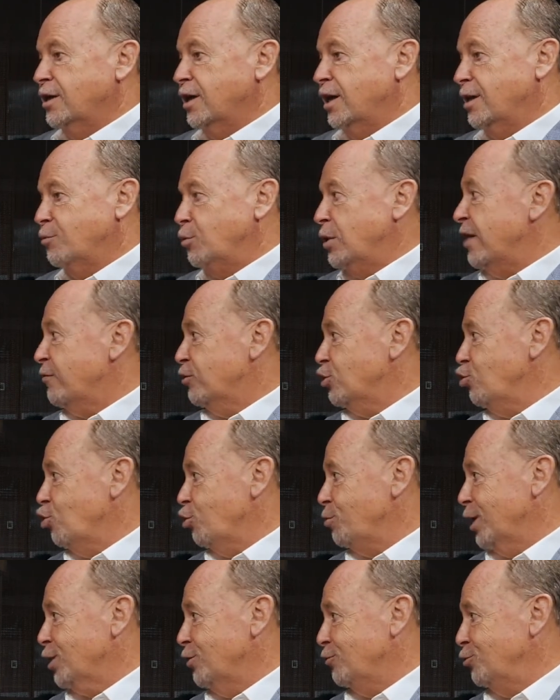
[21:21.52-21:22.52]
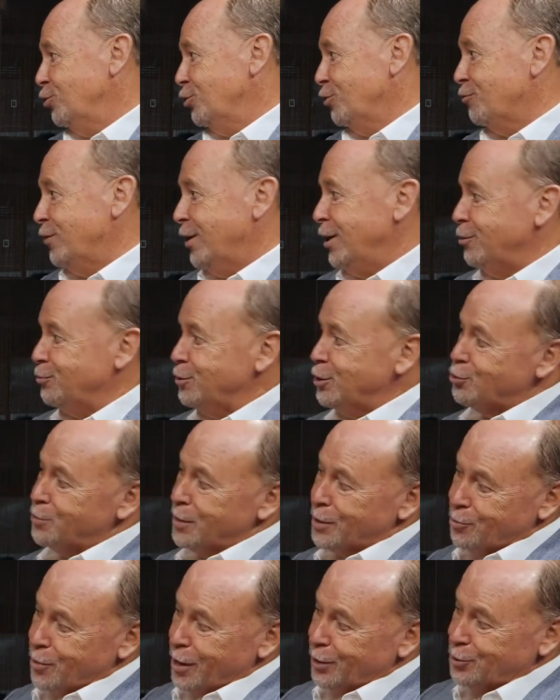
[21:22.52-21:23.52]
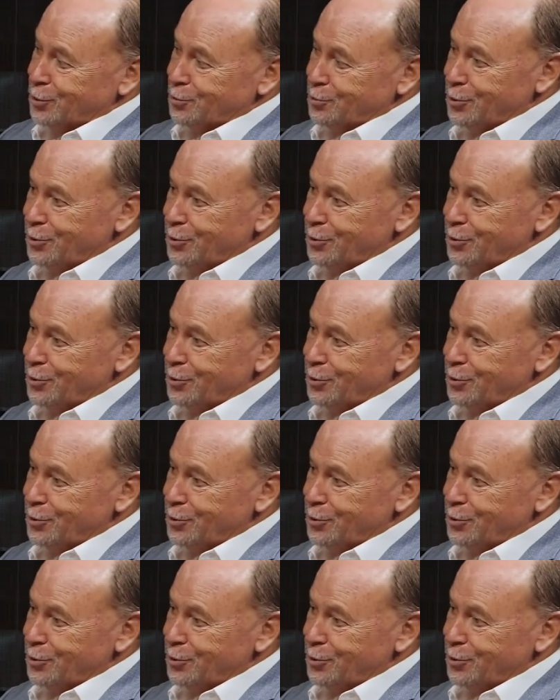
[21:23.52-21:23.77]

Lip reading: And we never talk about the 4 that failed, we just talk about the ones that